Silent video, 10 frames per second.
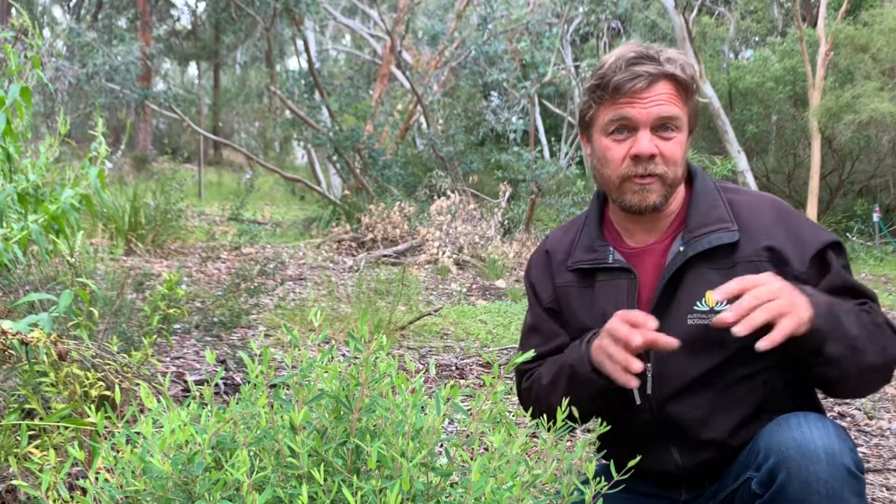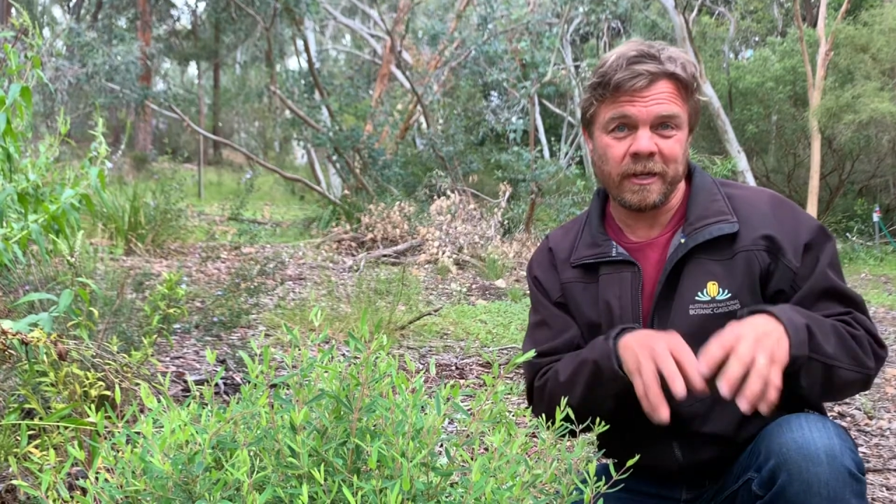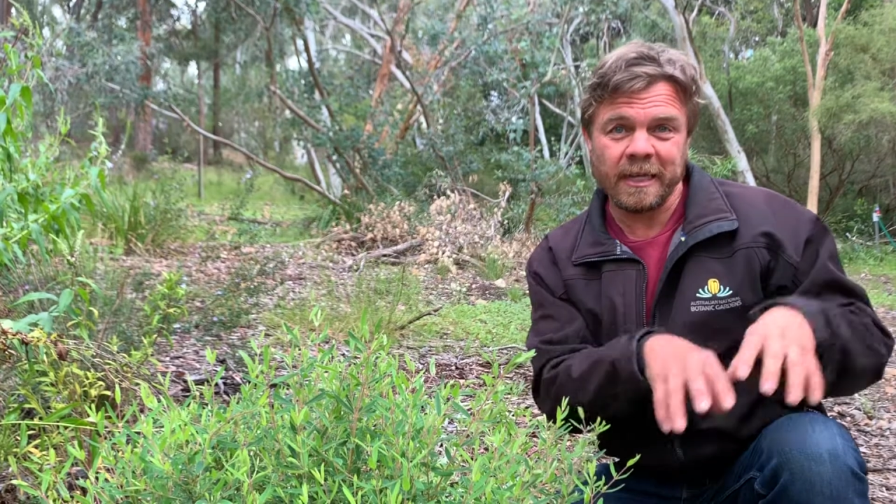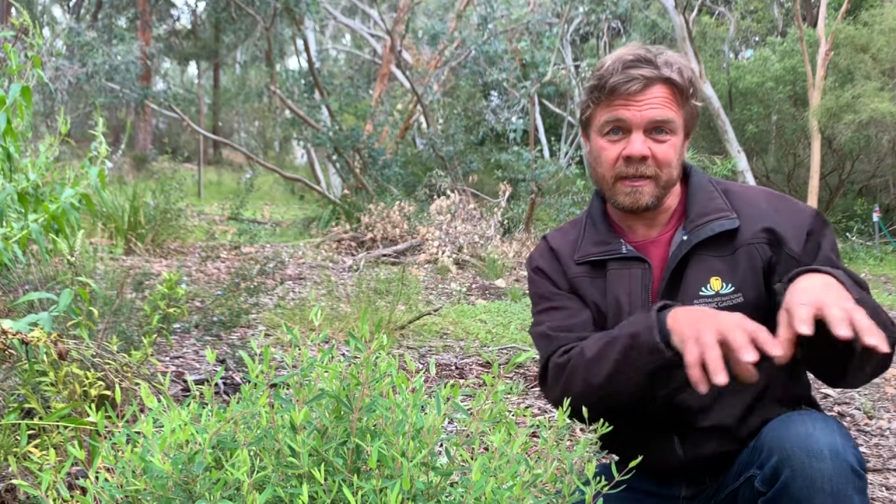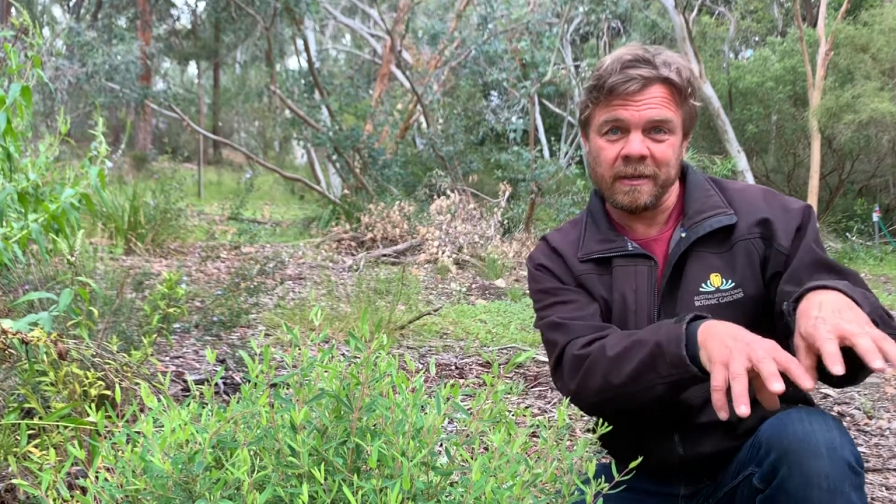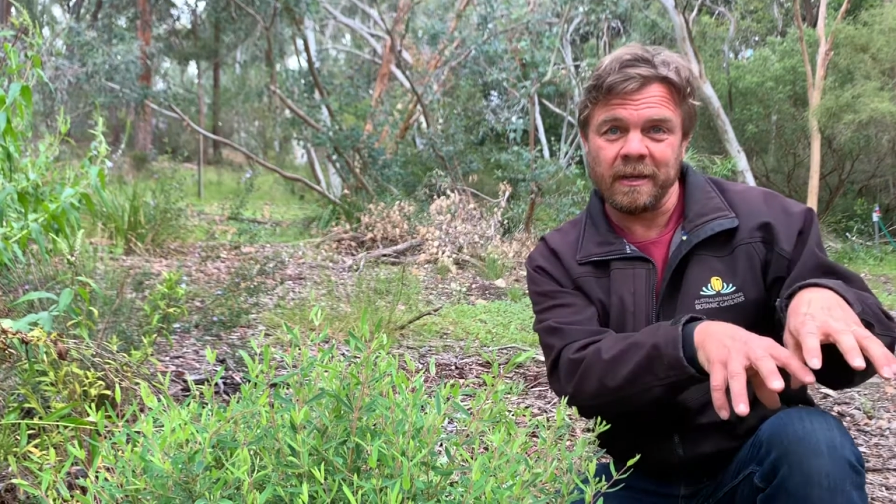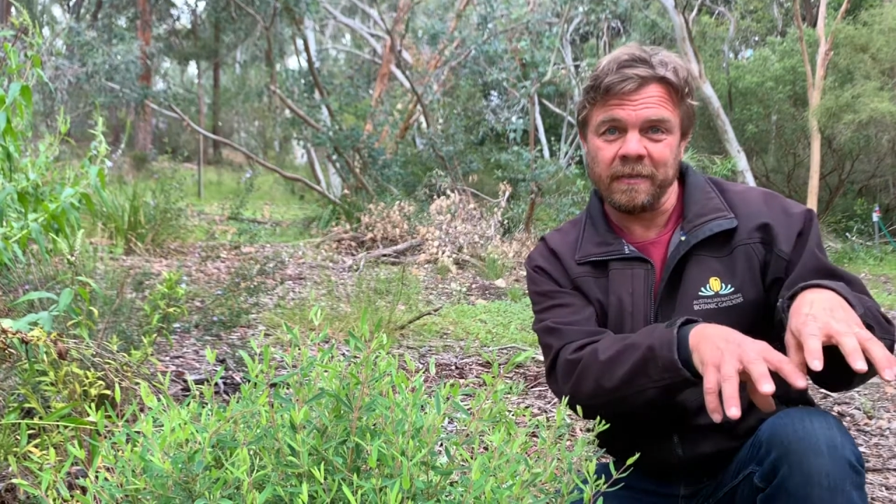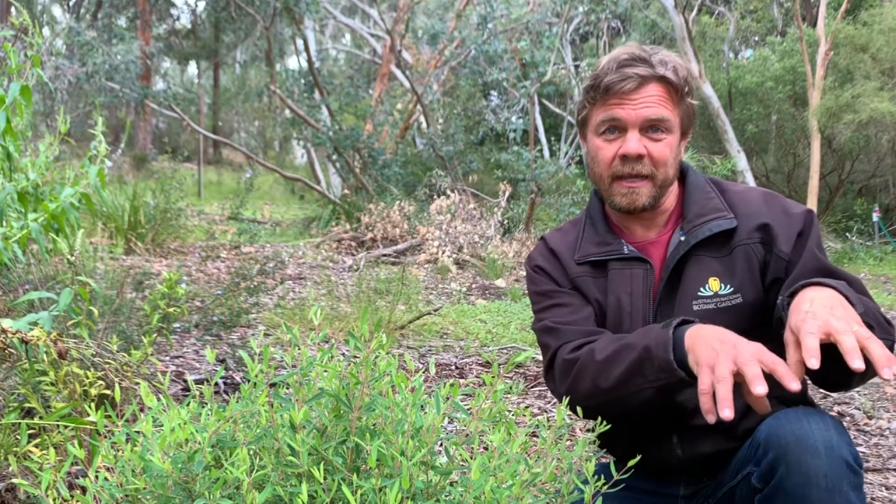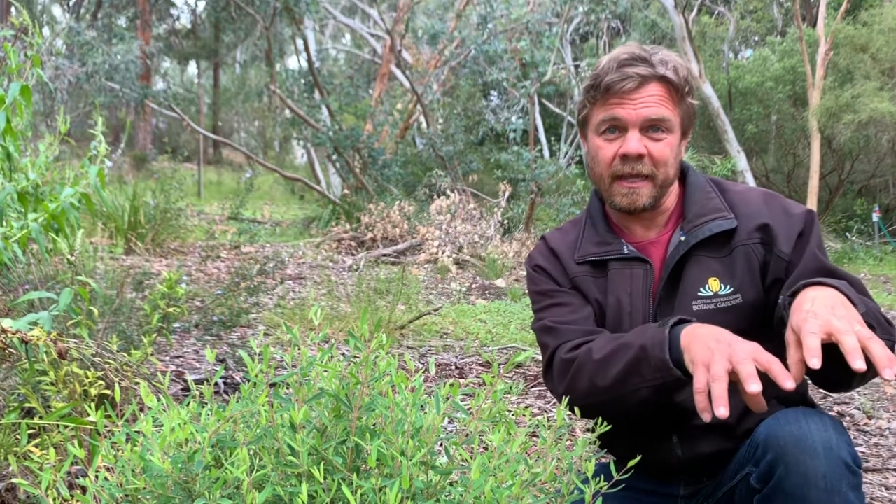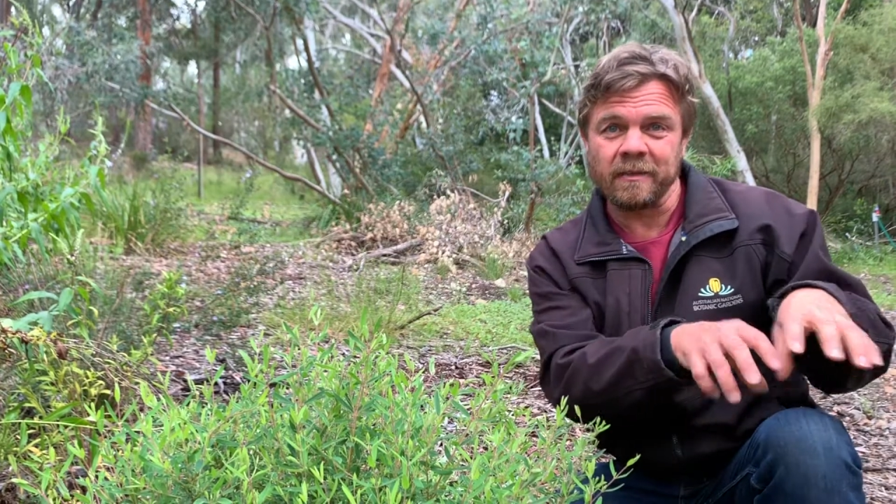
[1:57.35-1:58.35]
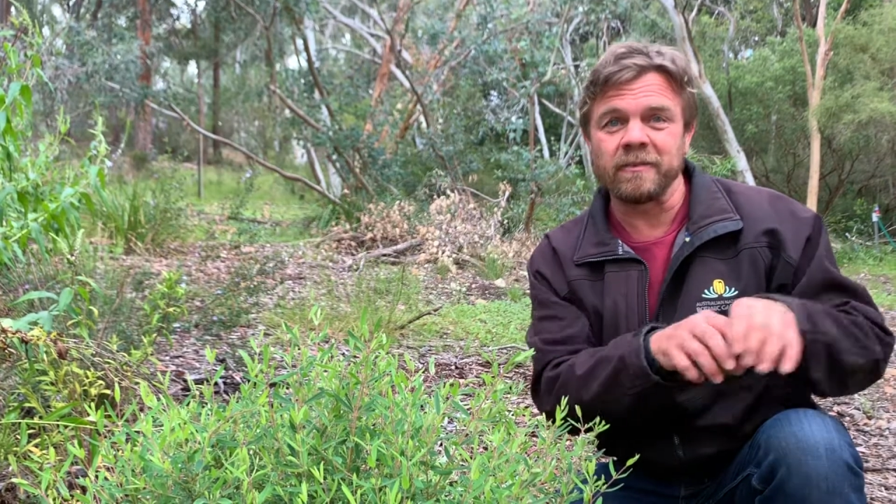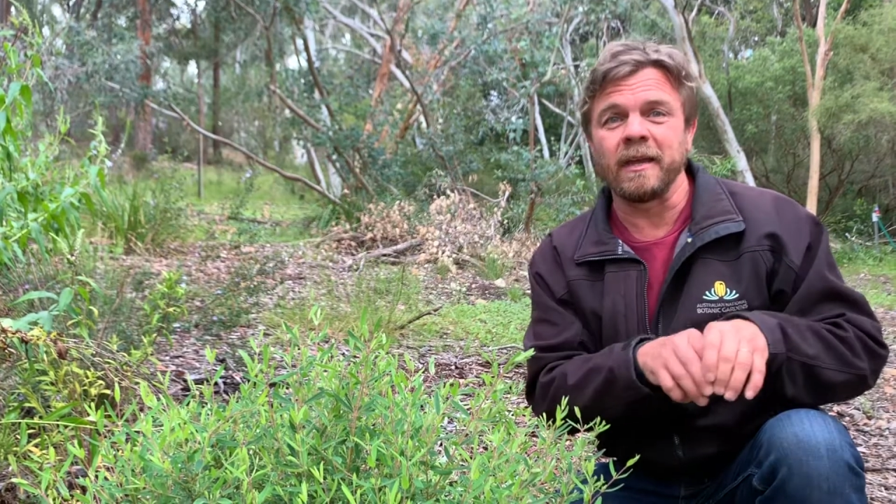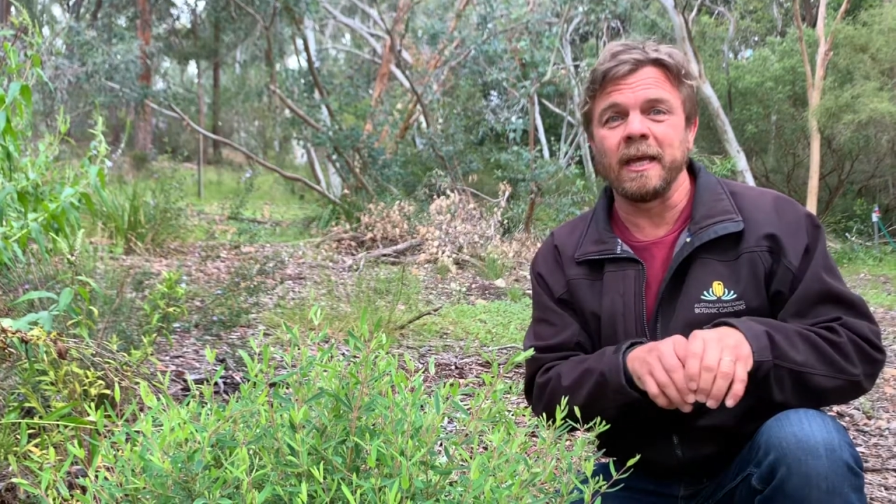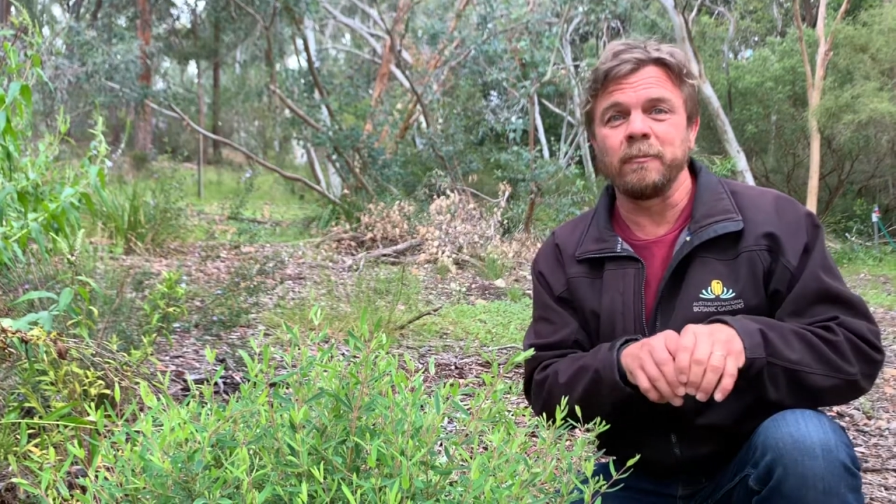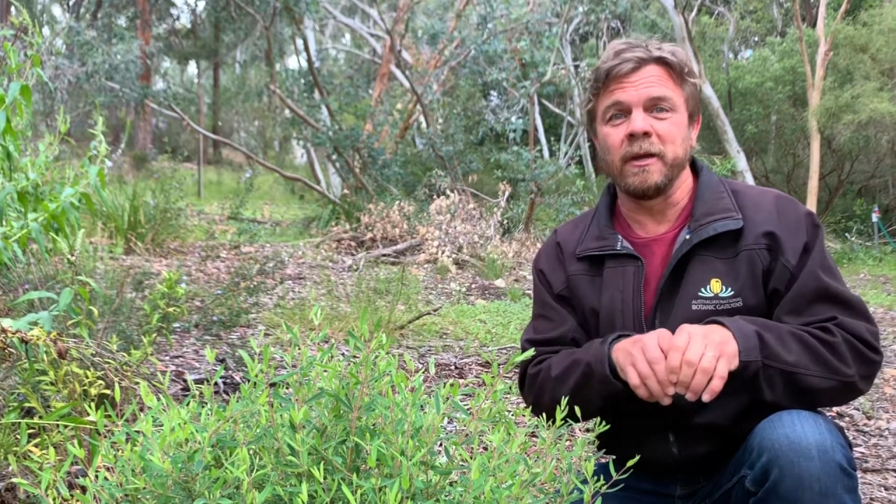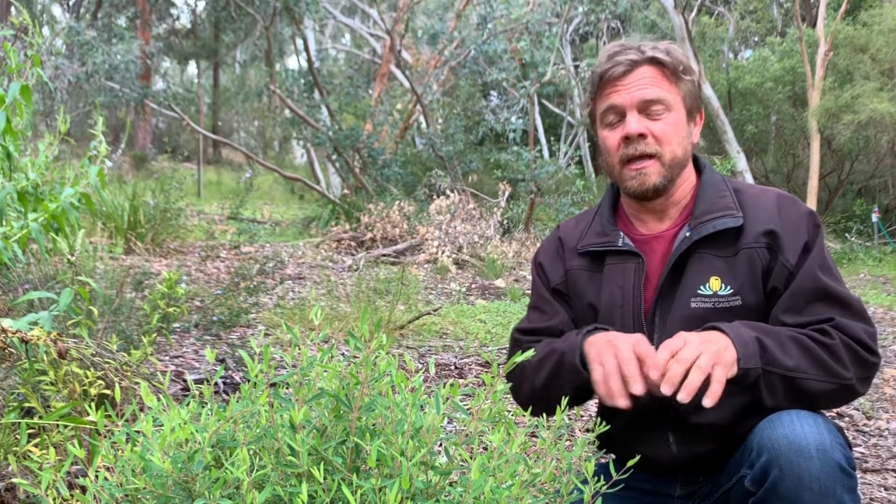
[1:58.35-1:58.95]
collected in the landscape,